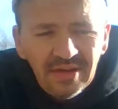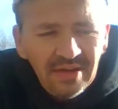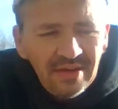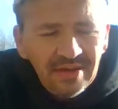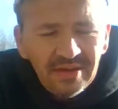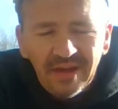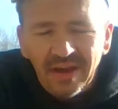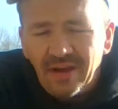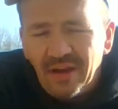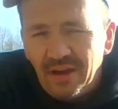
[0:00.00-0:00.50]

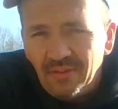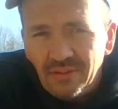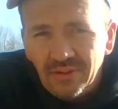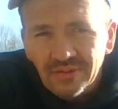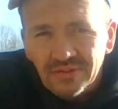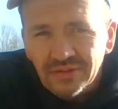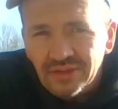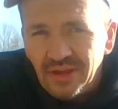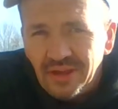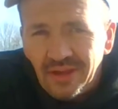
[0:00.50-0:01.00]
Now, I will
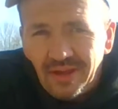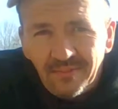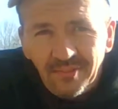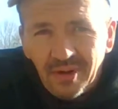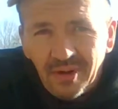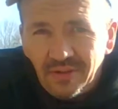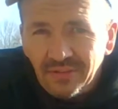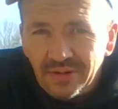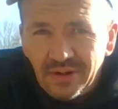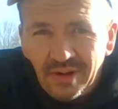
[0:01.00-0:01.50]
say I'm
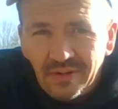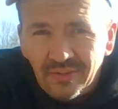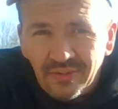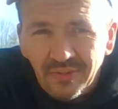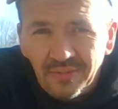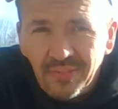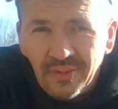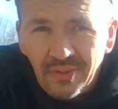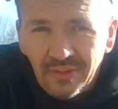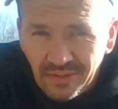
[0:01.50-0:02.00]
probably not going
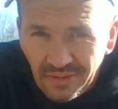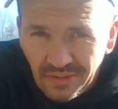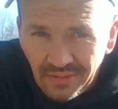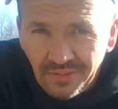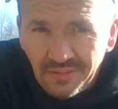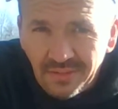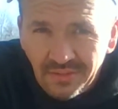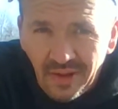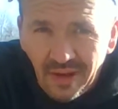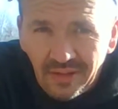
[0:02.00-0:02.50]
to pull a
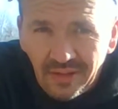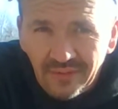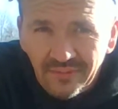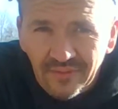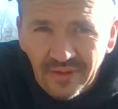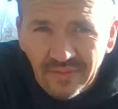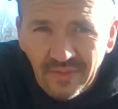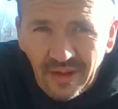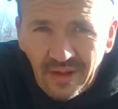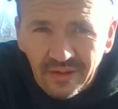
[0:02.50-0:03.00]
Hall of
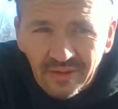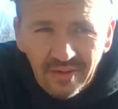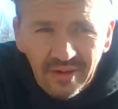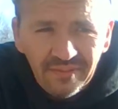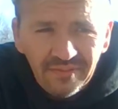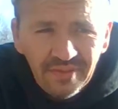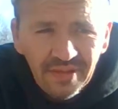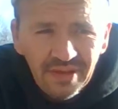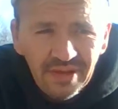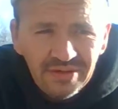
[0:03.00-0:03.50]
Fame
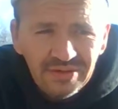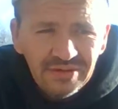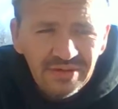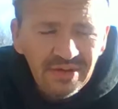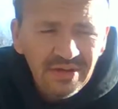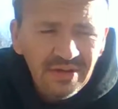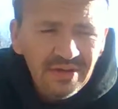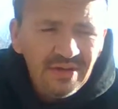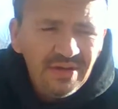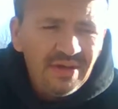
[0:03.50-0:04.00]
autograph legend
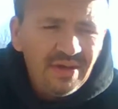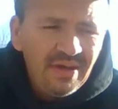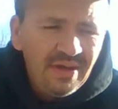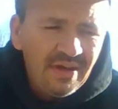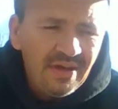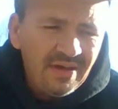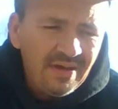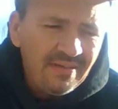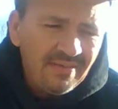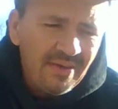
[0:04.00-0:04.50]

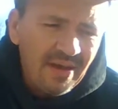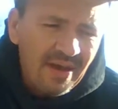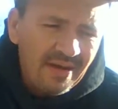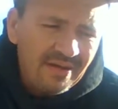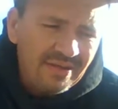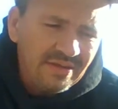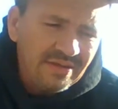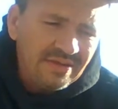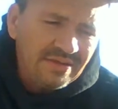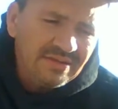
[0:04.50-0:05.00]
um, out
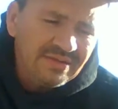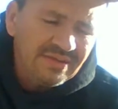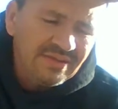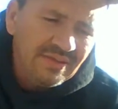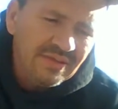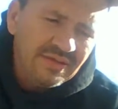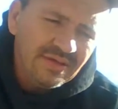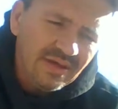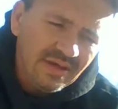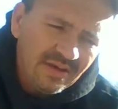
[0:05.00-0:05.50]
of these.
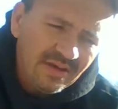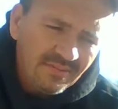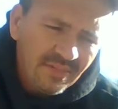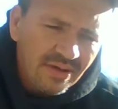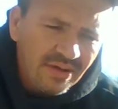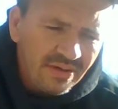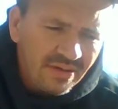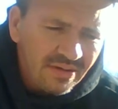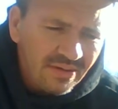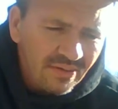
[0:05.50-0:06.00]
The um,
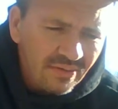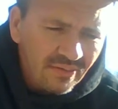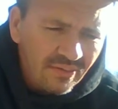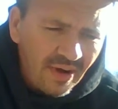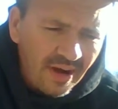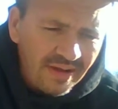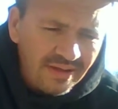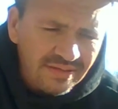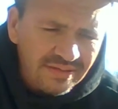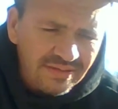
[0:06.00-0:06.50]

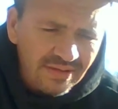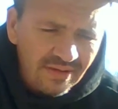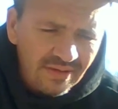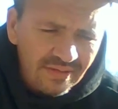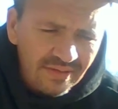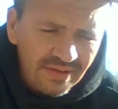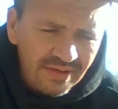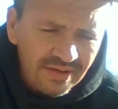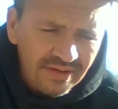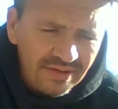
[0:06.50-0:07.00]
rates
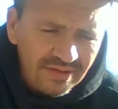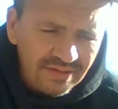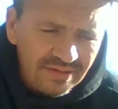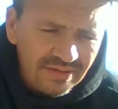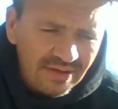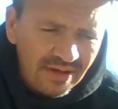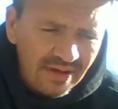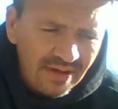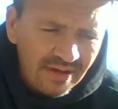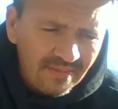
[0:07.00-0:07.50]
on these,
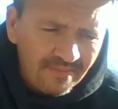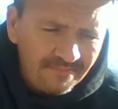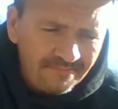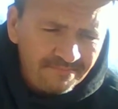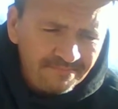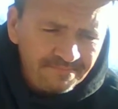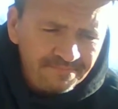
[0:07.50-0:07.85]
um,